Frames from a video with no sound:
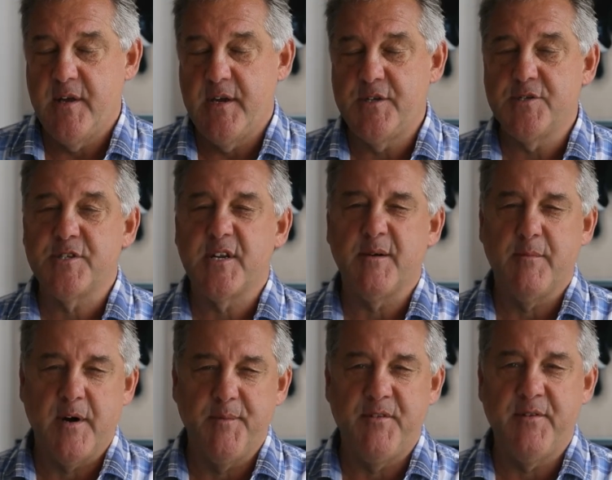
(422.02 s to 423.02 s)
he just said, I
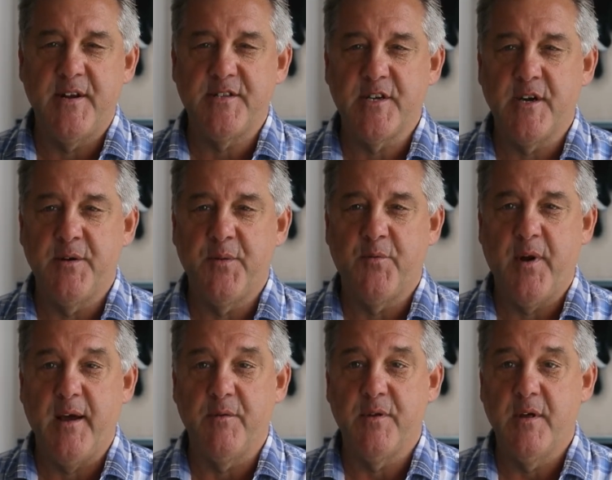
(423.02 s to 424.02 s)
might be ready to go in the
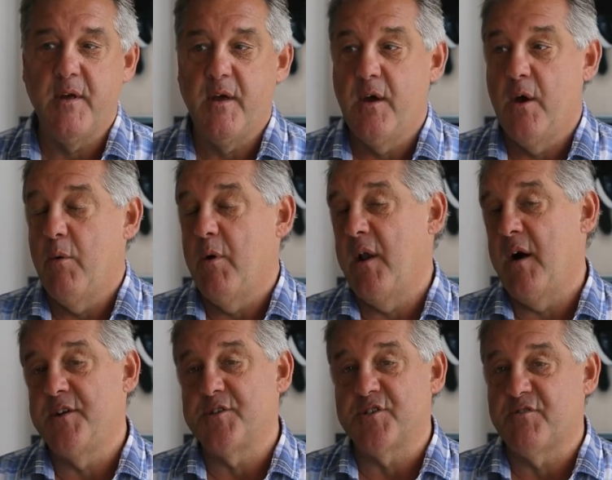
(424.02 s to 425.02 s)
round. Well,
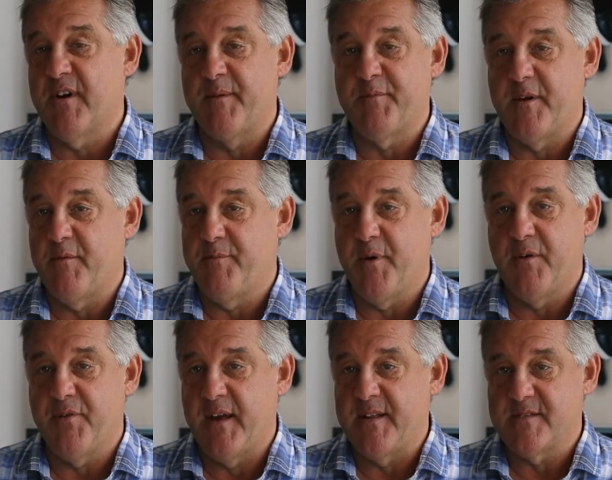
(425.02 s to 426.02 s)
I just grabbed it with
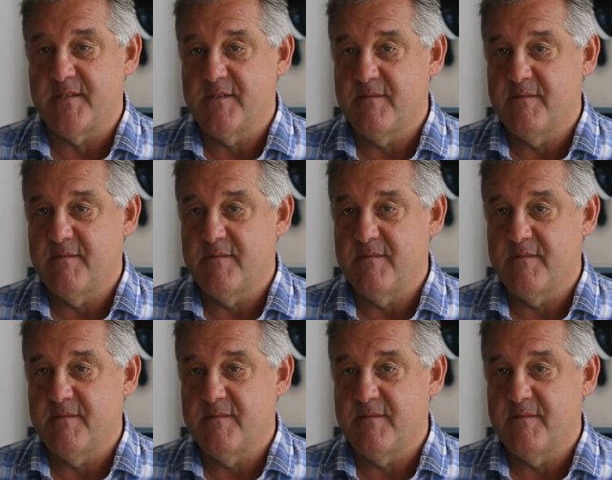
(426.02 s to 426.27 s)
both hands.